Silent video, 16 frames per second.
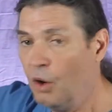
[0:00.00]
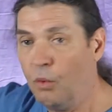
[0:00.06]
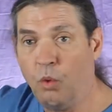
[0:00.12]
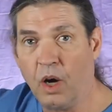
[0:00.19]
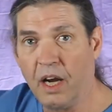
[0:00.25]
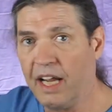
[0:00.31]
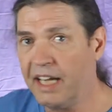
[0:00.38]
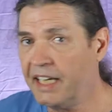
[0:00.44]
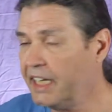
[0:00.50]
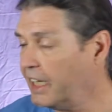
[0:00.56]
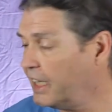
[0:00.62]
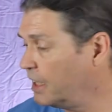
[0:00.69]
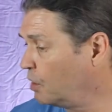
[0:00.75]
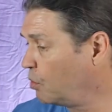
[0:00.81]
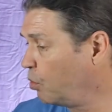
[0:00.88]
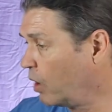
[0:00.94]
what I
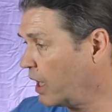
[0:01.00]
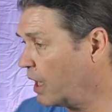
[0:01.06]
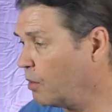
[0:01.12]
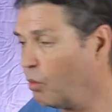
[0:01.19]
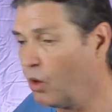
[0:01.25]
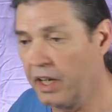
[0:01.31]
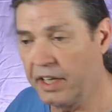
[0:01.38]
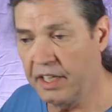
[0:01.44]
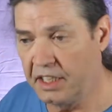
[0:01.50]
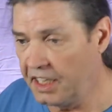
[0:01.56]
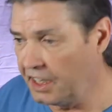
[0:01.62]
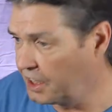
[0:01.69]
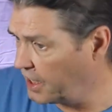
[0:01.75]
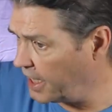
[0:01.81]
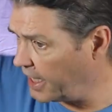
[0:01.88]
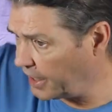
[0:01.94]
needed, what I
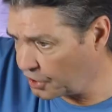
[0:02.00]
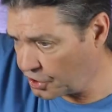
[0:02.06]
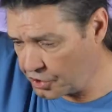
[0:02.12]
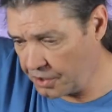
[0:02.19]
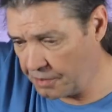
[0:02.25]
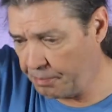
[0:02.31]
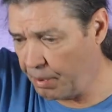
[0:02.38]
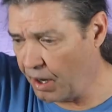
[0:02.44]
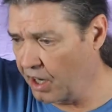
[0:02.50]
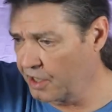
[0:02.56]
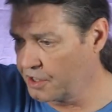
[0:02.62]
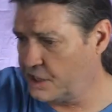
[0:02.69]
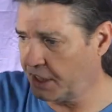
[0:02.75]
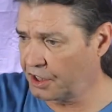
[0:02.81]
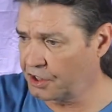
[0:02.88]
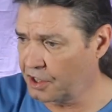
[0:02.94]
wanted, extra
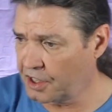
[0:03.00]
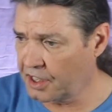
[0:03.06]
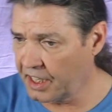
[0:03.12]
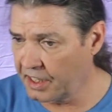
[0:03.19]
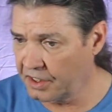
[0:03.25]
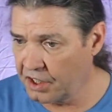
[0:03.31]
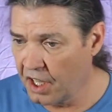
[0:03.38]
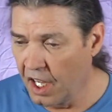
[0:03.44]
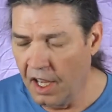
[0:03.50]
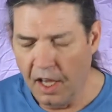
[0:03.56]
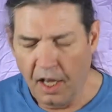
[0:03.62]
parts, extra things.